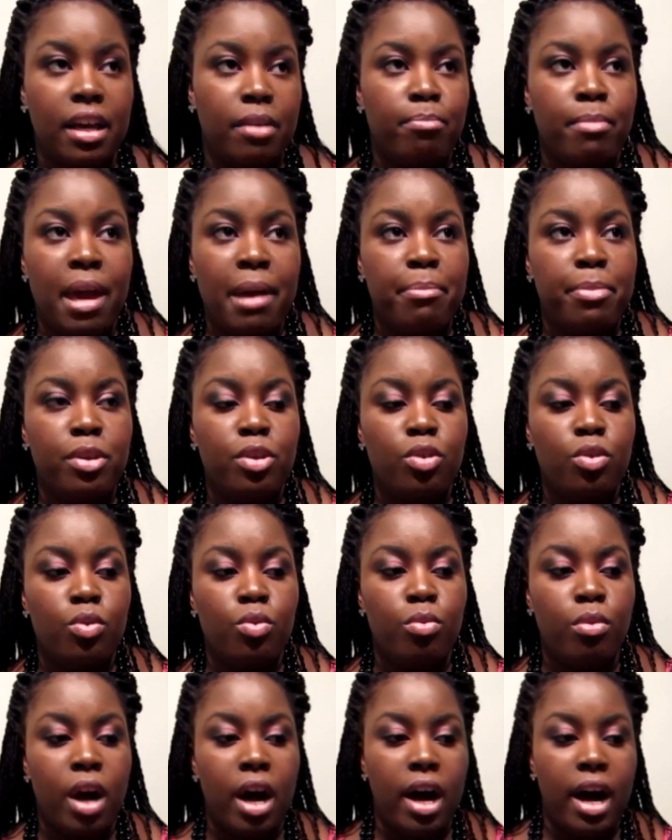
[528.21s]
Maybe
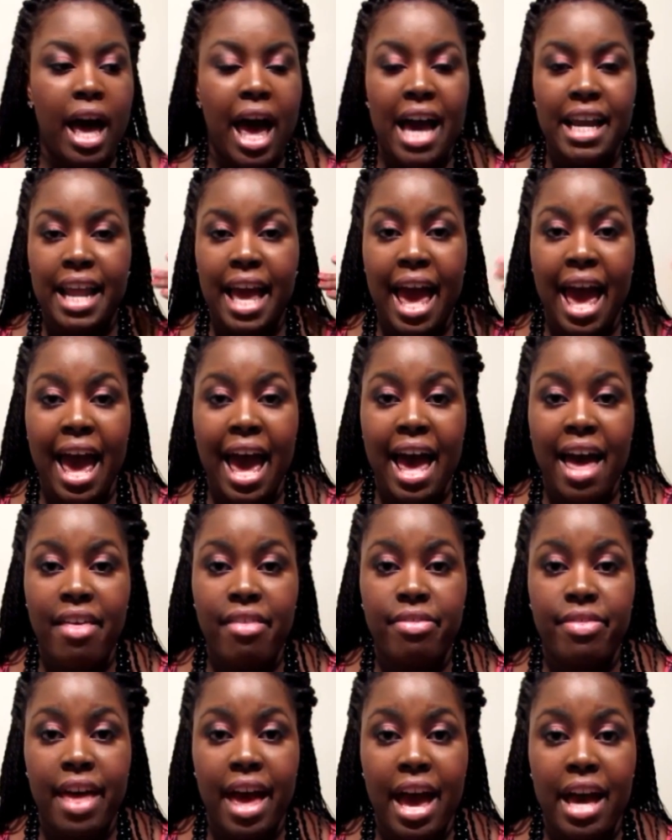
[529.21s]
you had a hat
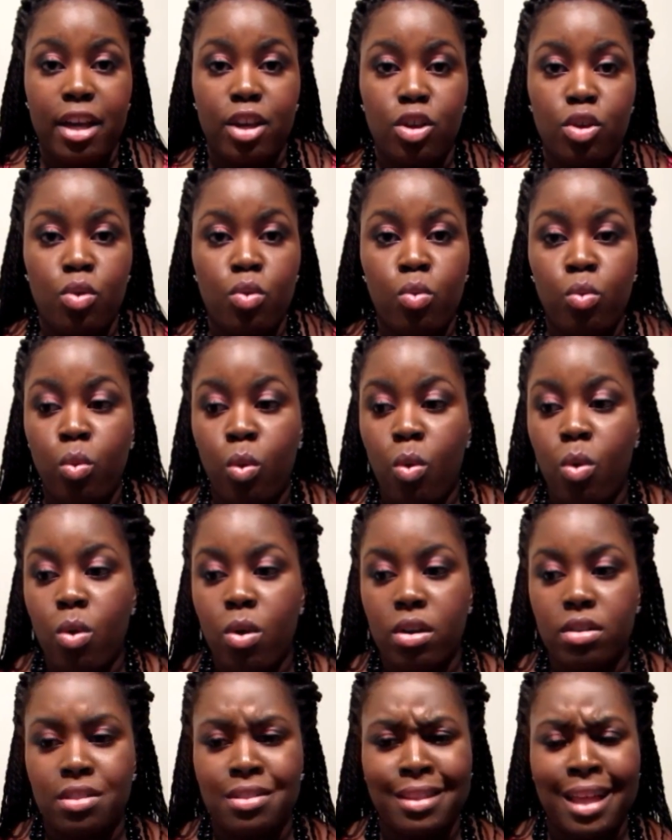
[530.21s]
that you
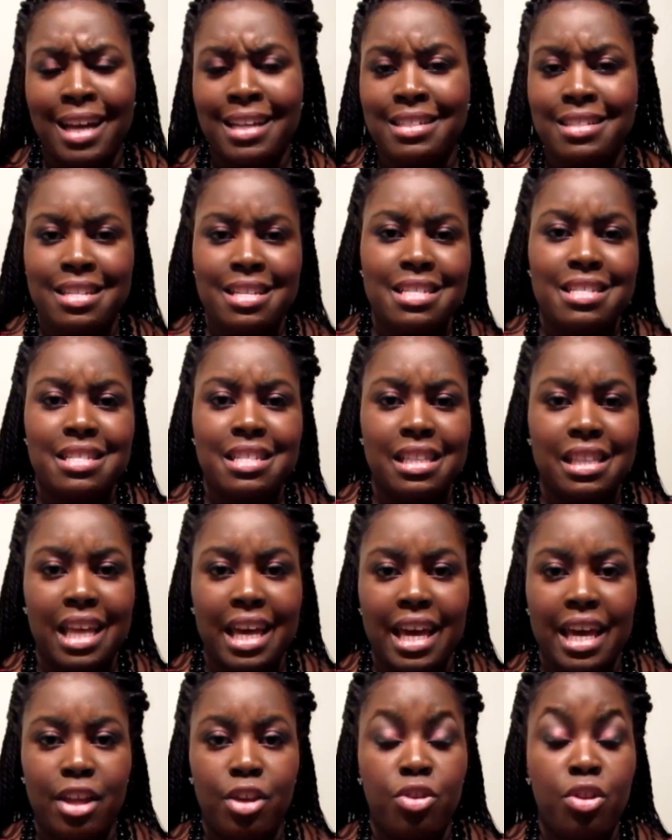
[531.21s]
wore to like
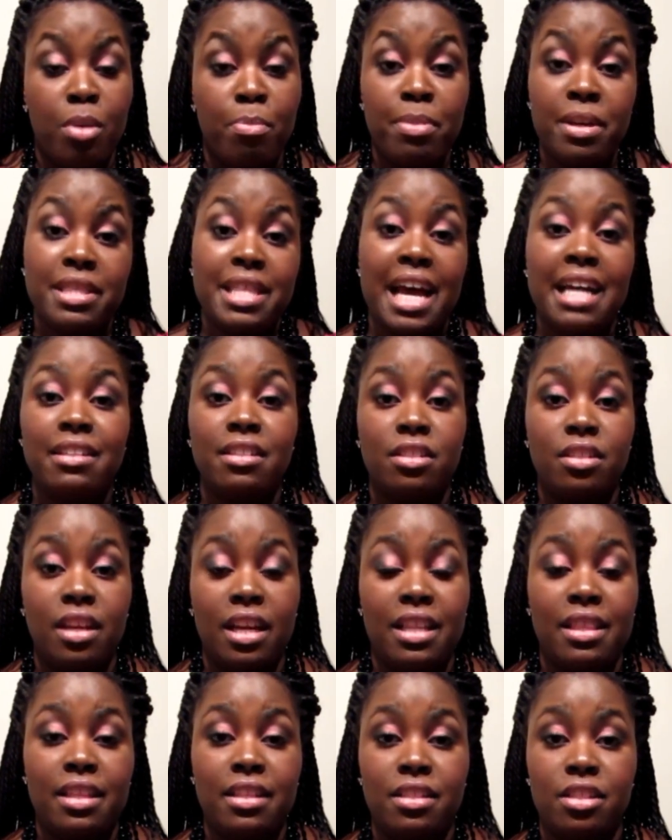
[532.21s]
Disneyland. You know, put that
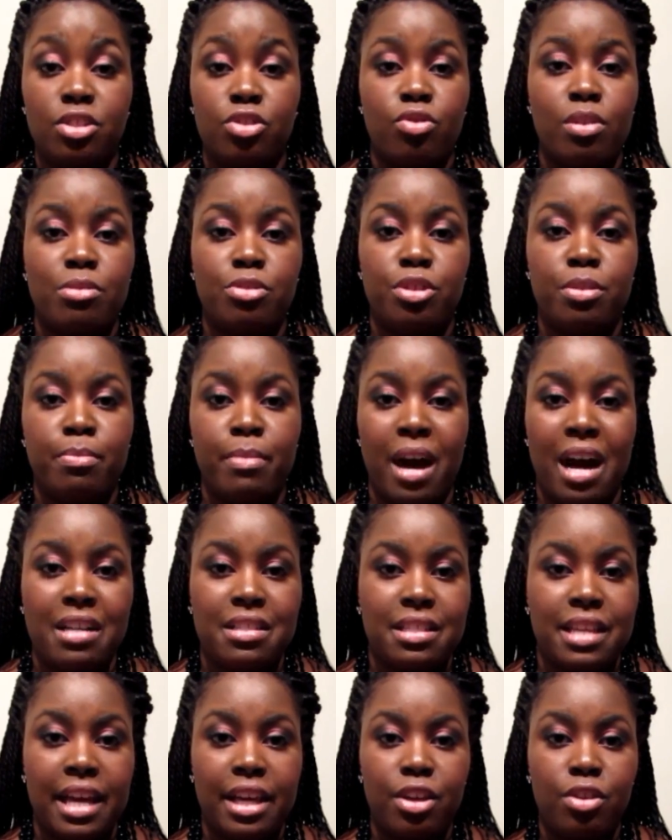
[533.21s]
in the description
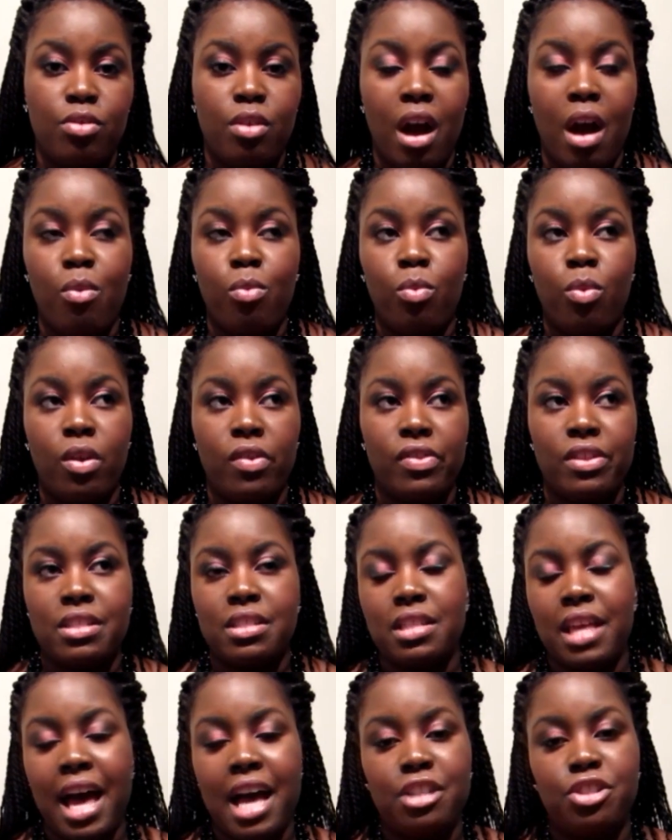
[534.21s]
box. Like, you know, I wore
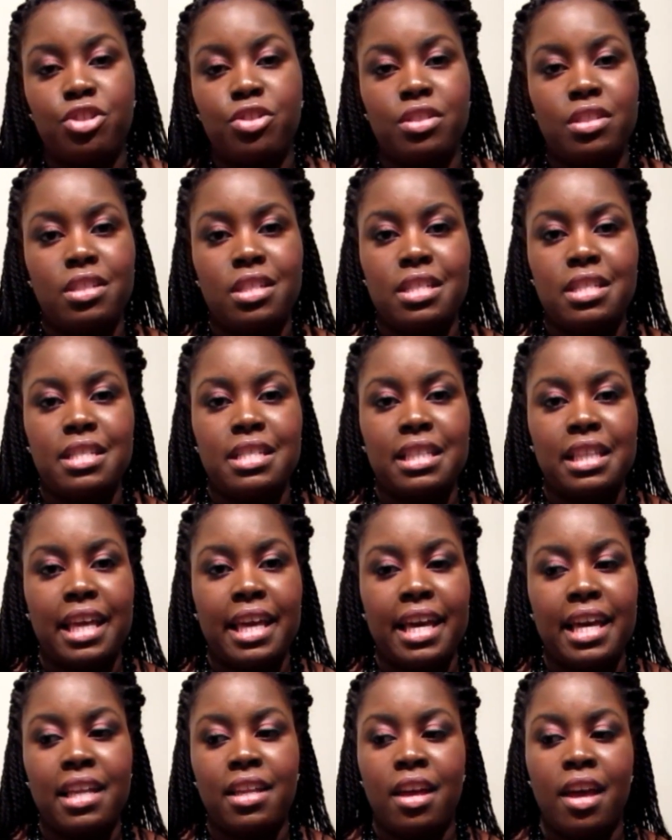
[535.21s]
this last year to
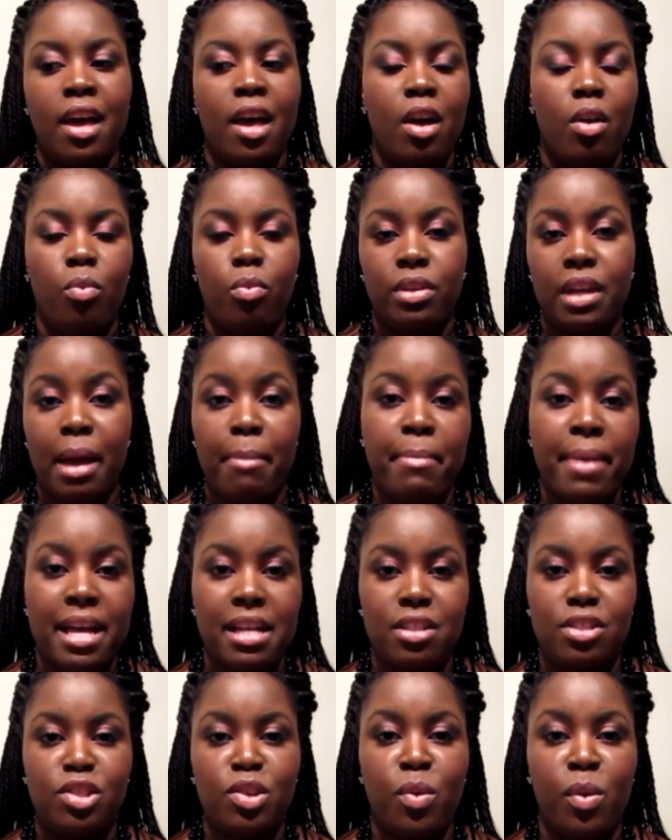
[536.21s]
Disneyland when I
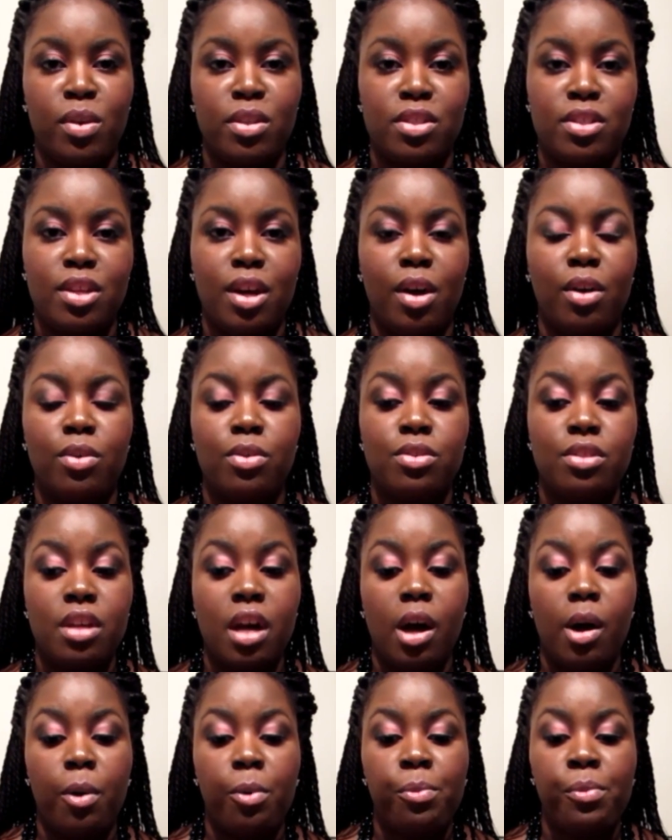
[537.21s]
met so-and-so.
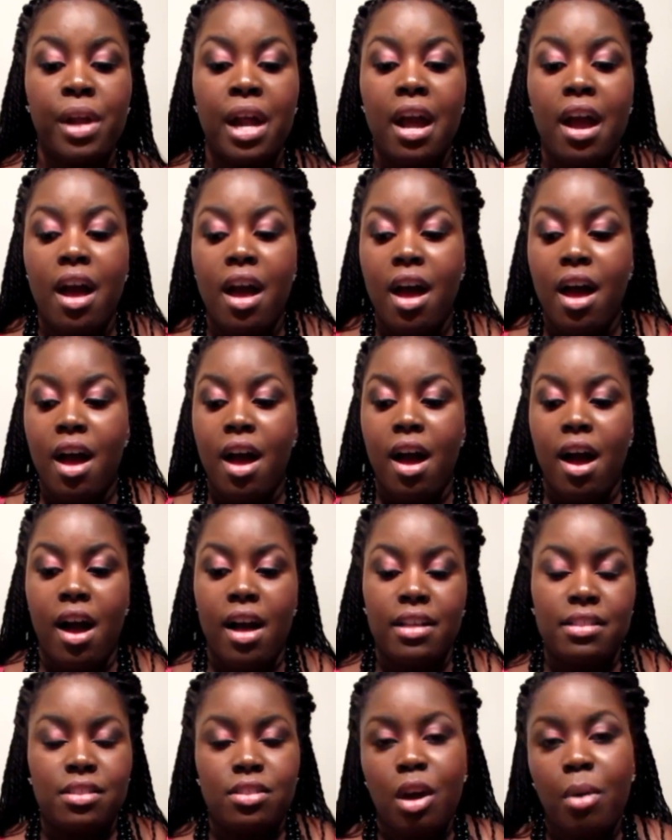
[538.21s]
So
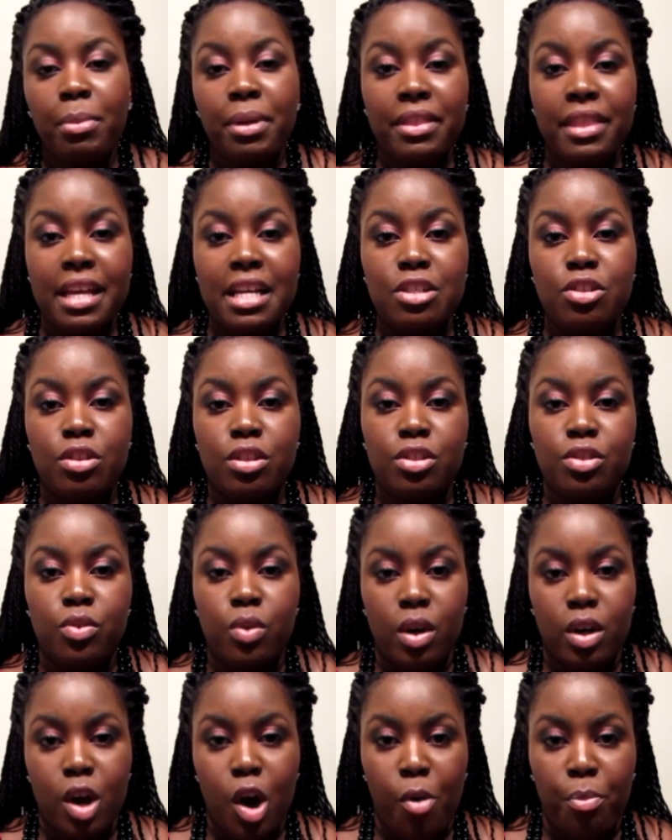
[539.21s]
it's so many things you can do
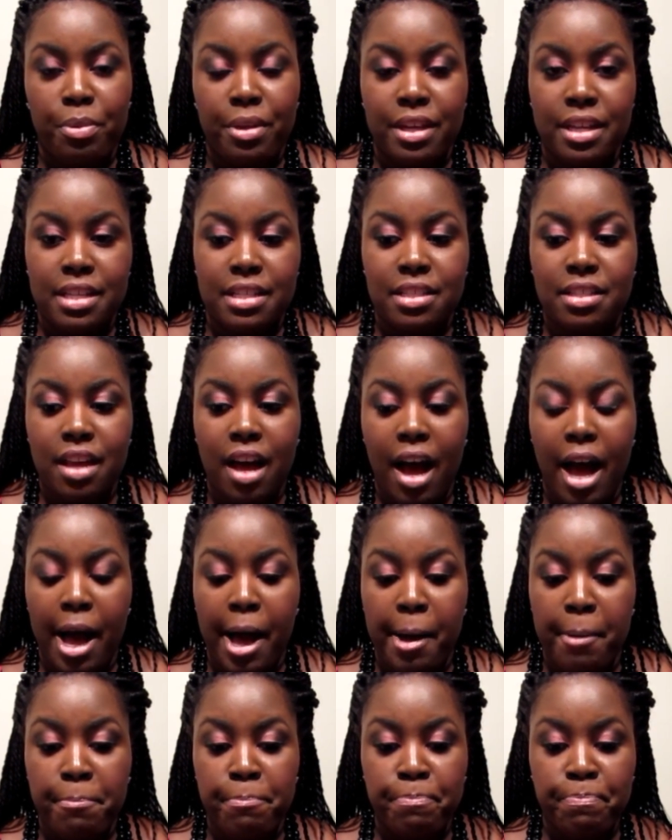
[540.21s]
on Copious.
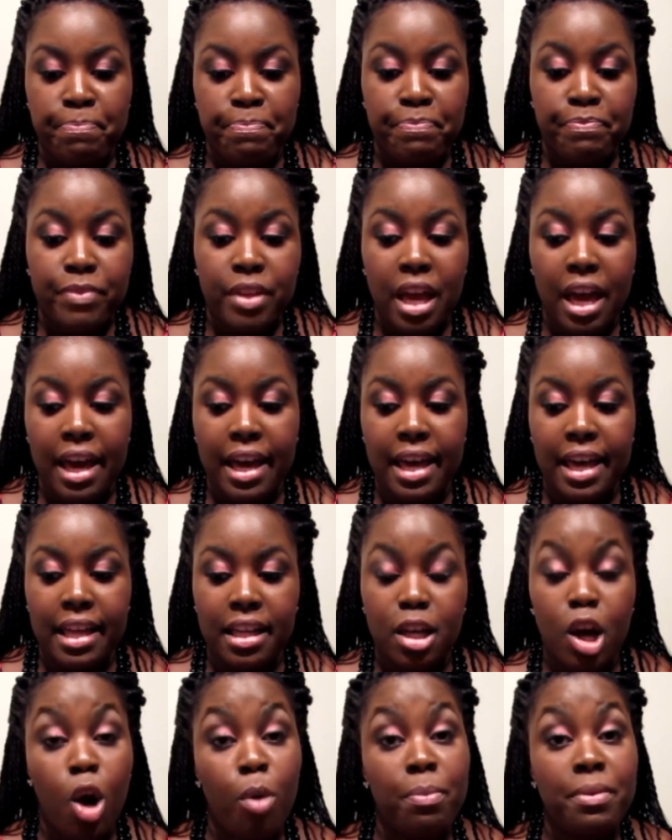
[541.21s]
And
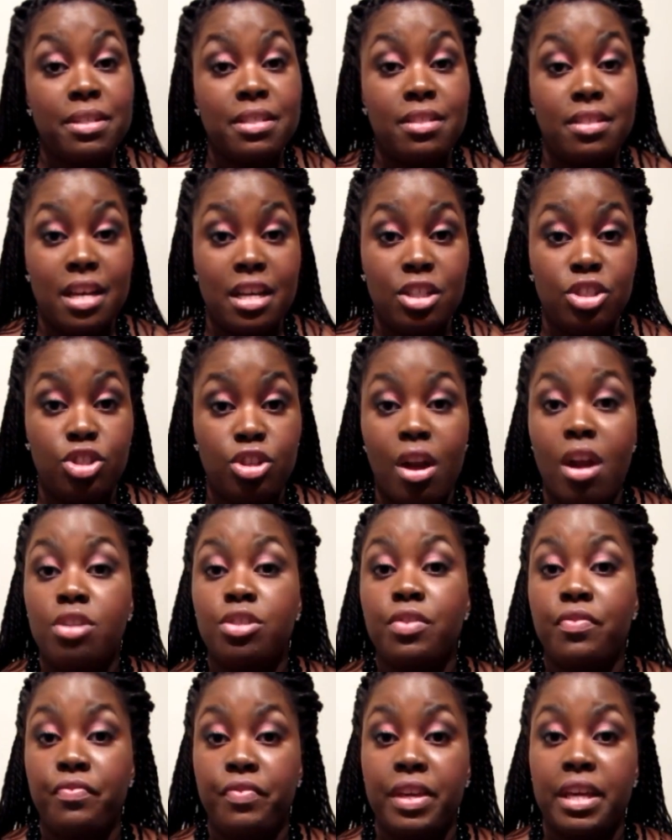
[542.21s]
Copious does
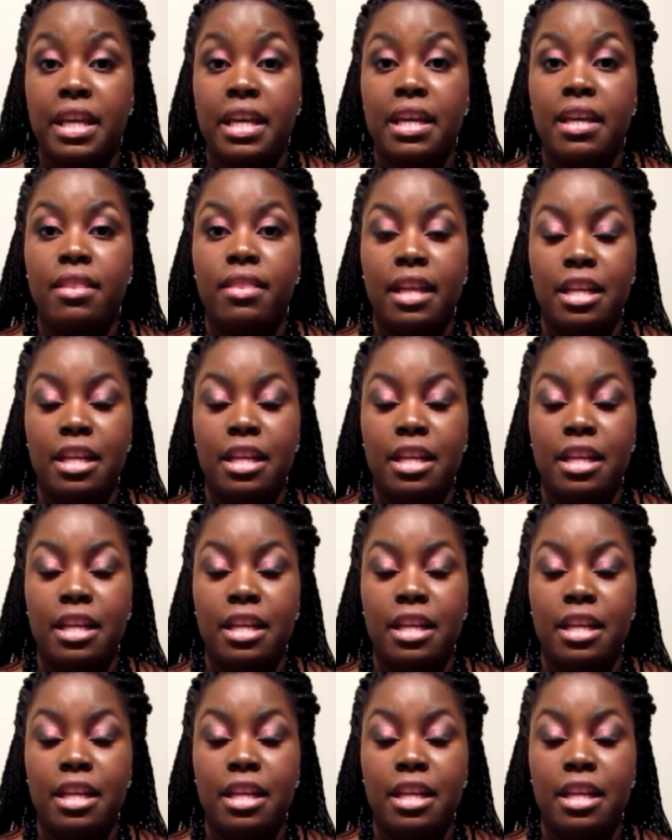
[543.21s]
charge a fee.